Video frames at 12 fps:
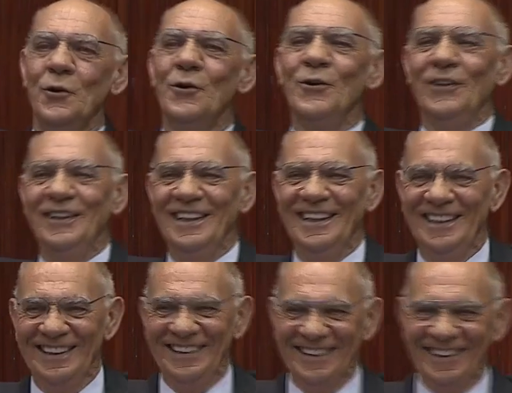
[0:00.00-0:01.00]
wall
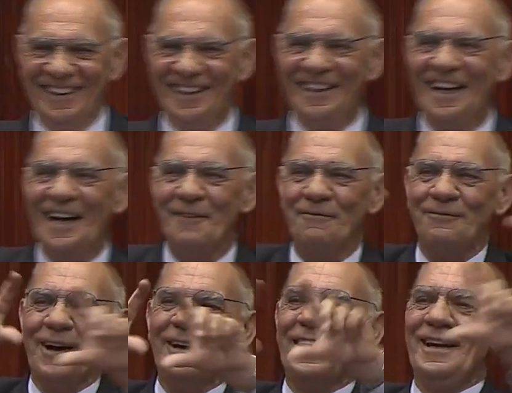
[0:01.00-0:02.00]
are
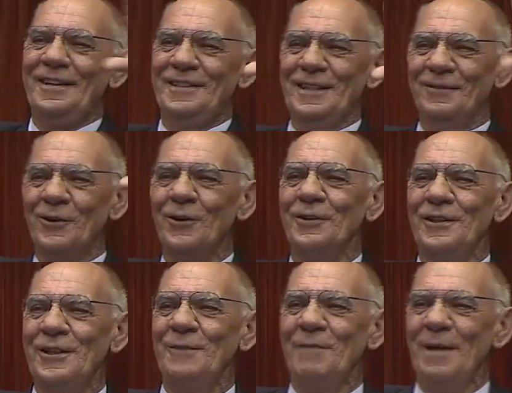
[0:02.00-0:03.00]
photos of all the
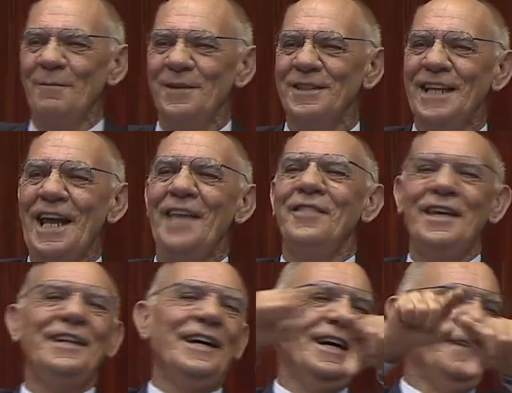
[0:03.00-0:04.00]
new members and
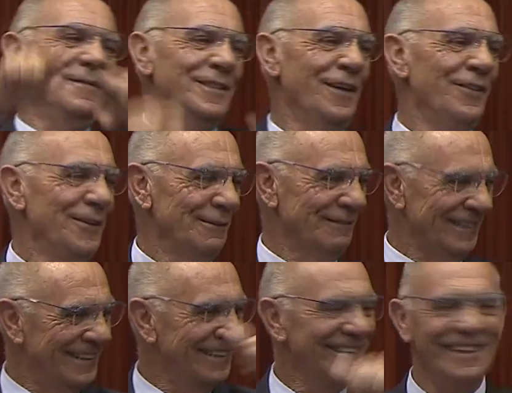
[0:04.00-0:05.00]
their names. I thought,
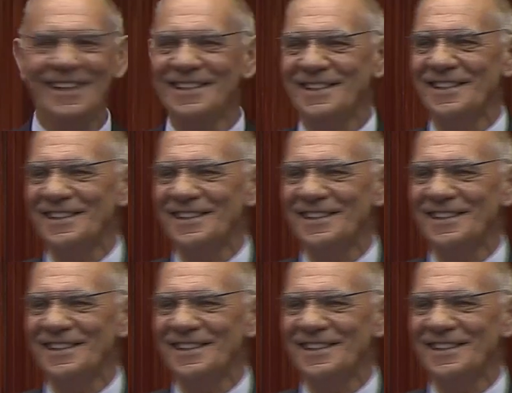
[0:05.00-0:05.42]
there's the